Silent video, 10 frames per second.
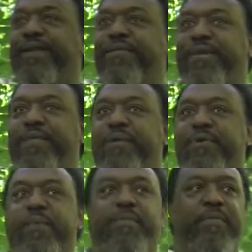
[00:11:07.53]
and then they
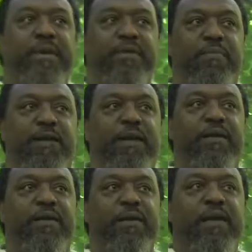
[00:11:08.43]
would implement the plan.
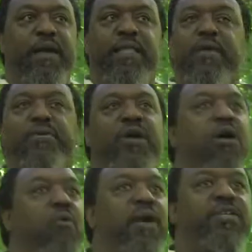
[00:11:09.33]
And there was
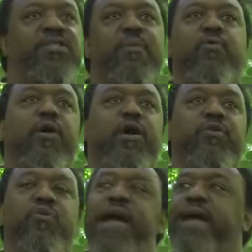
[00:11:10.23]
always
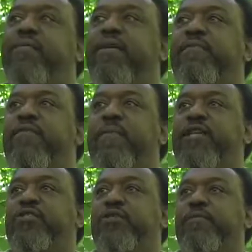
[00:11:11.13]
someone who had the
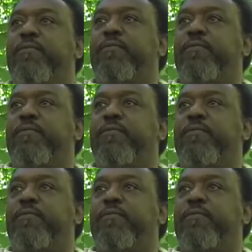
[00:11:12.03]
information.